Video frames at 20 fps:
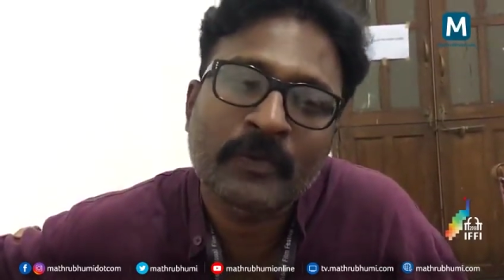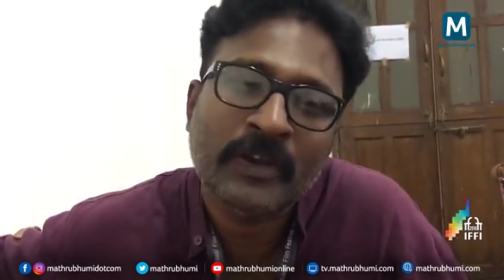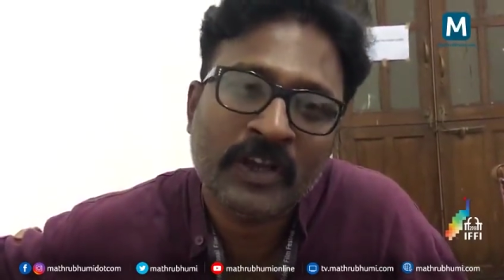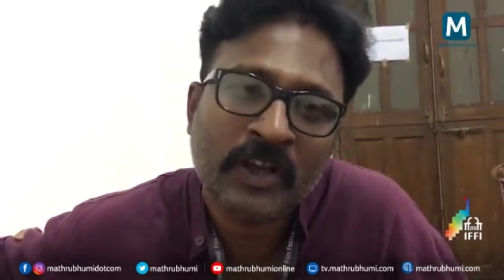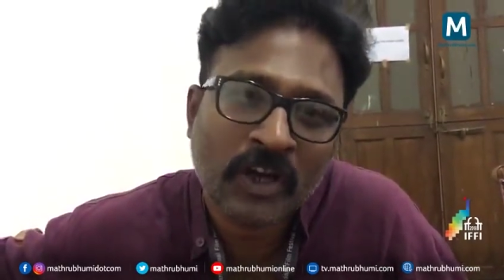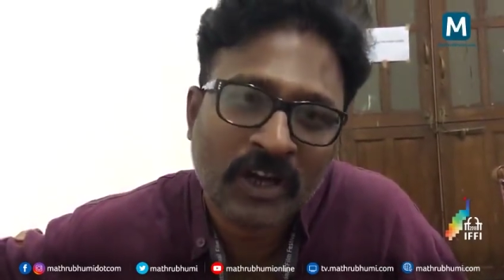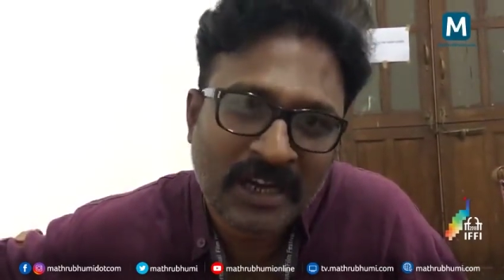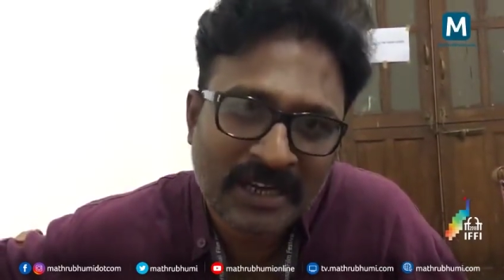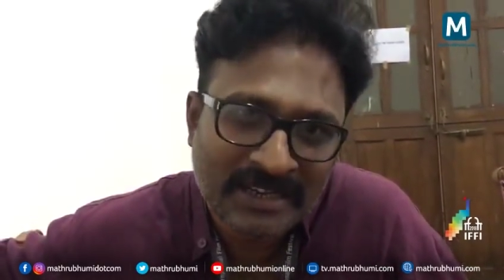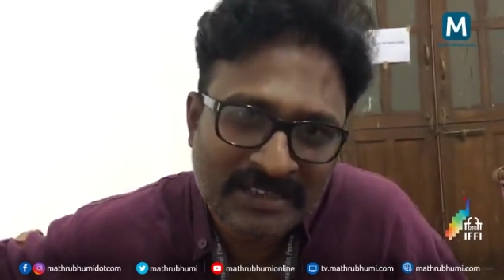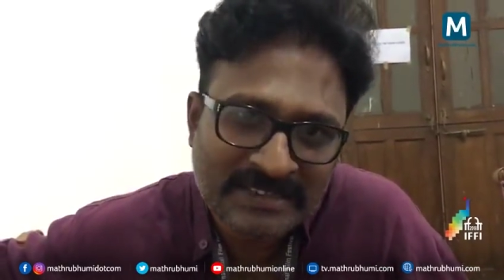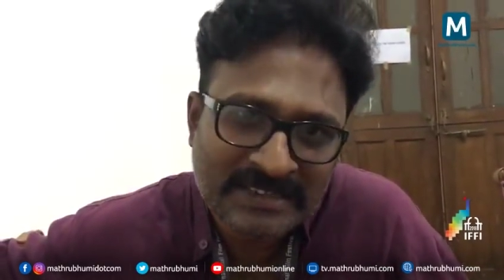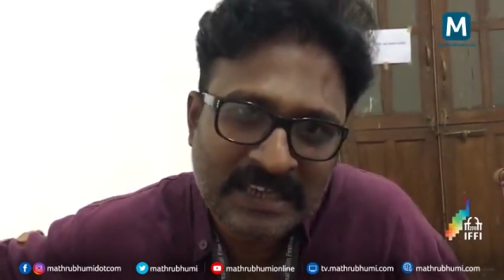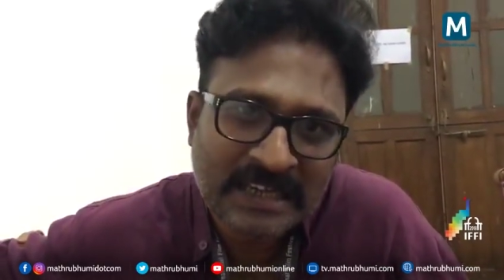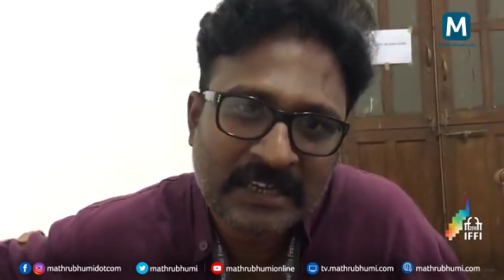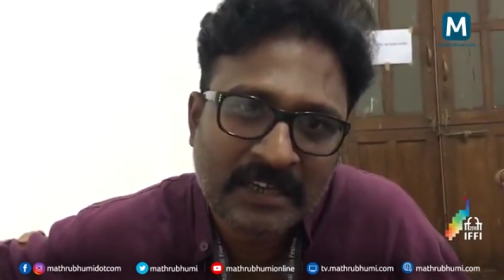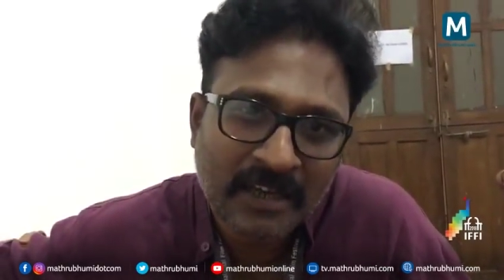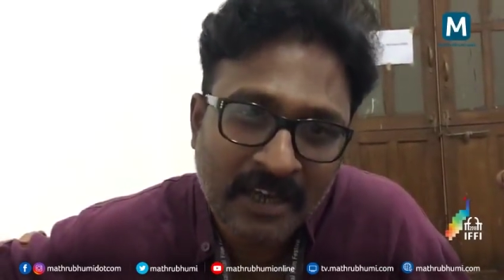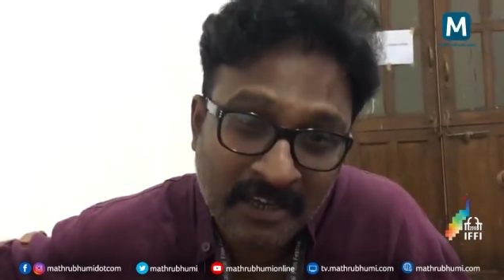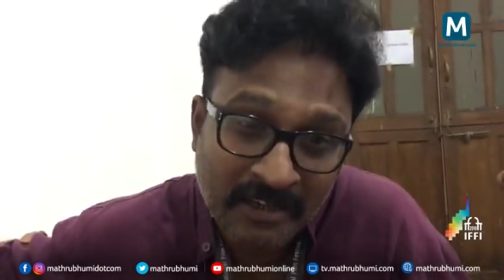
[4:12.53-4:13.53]
We can't
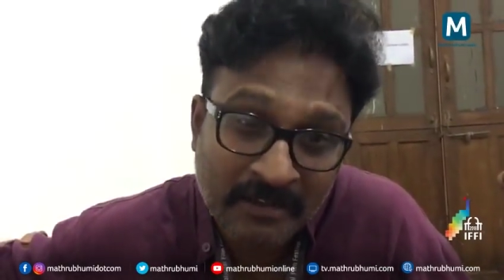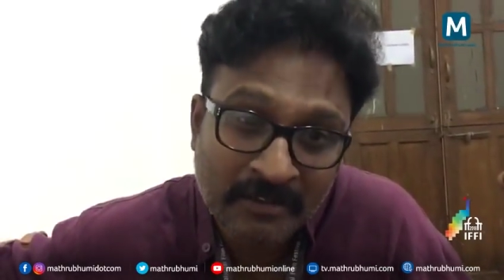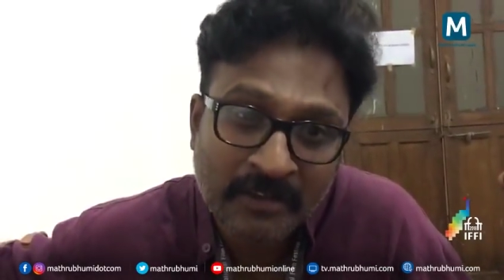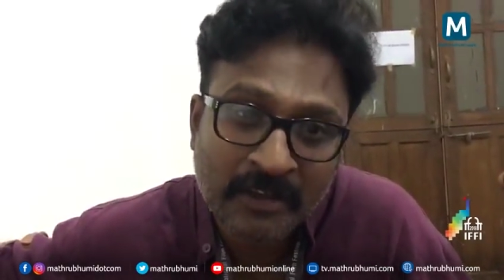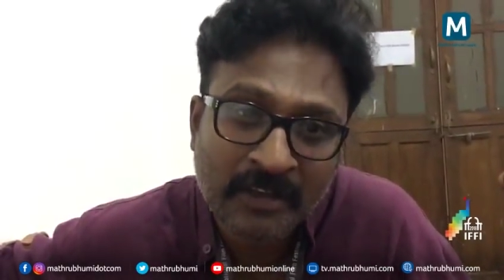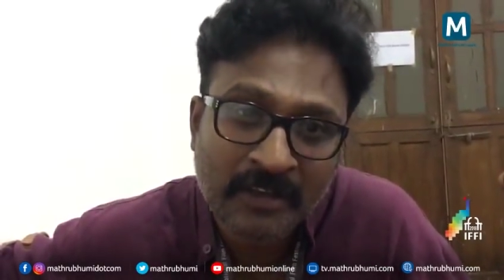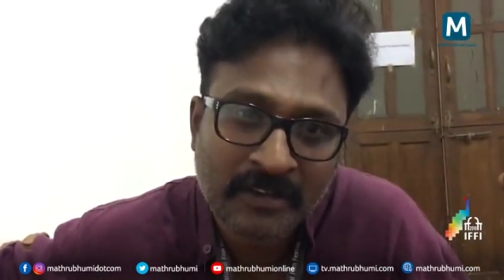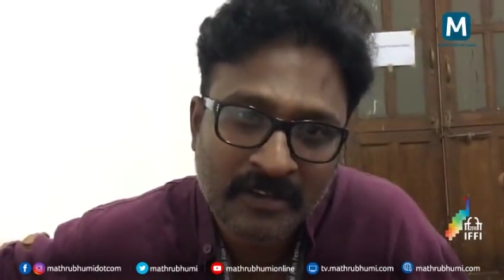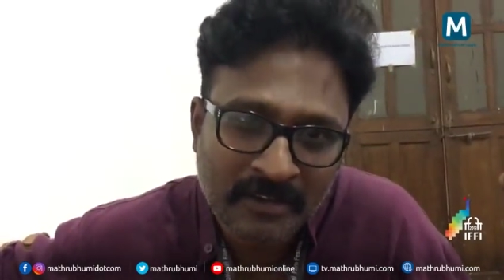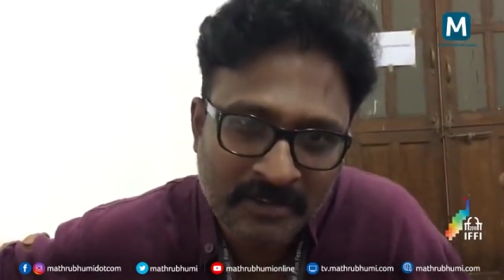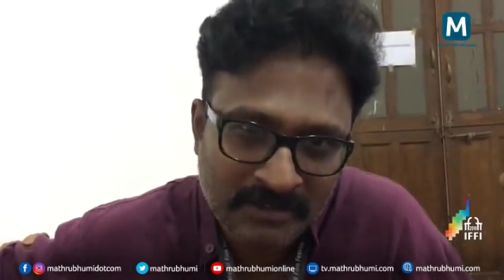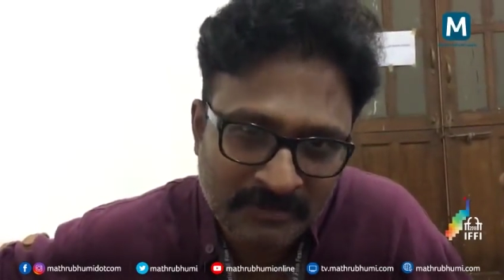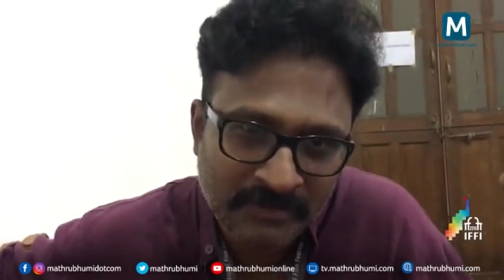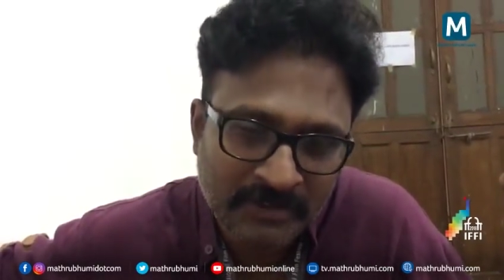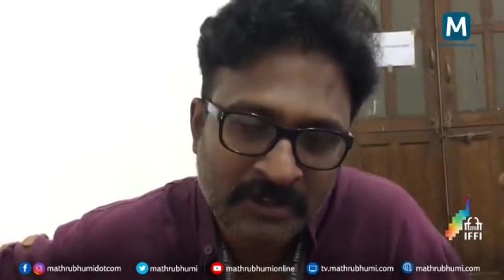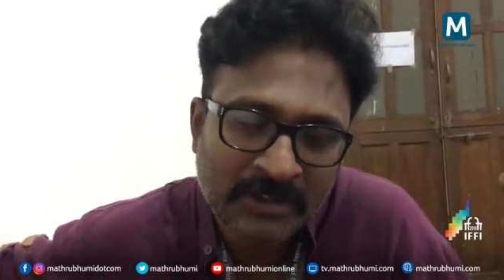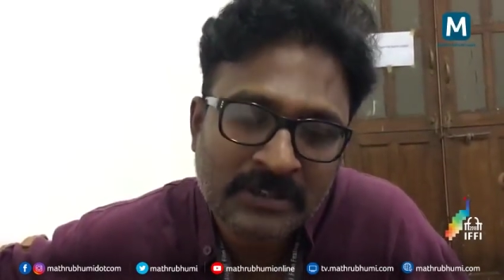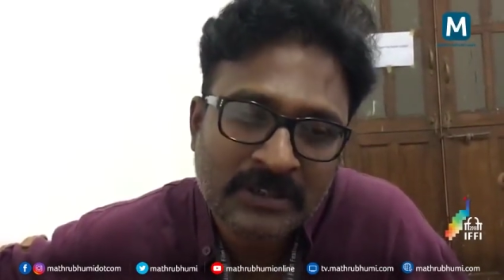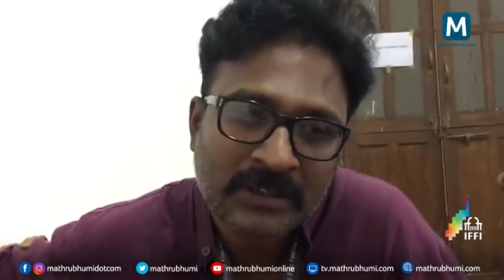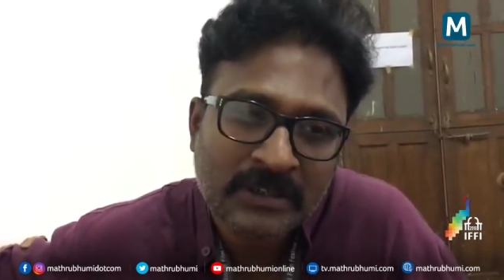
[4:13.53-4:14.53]
understand anything in this
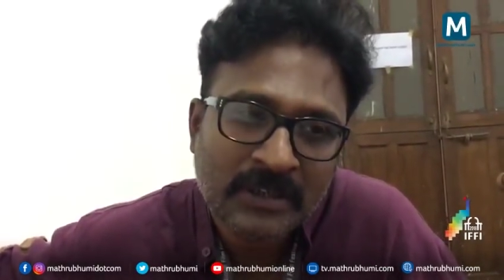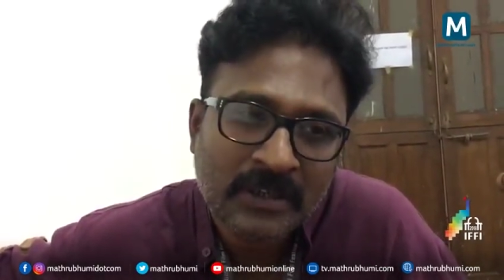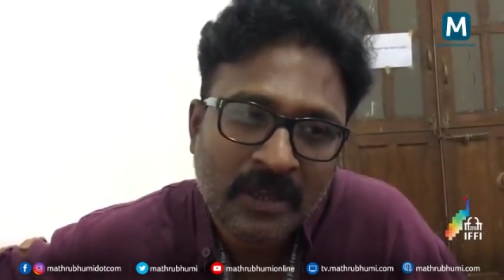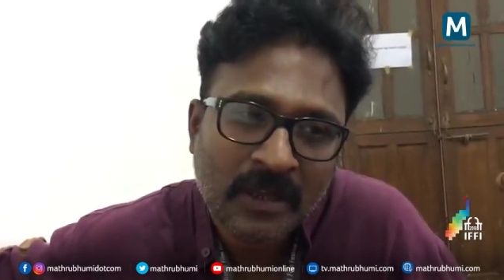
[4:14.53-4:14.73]
world.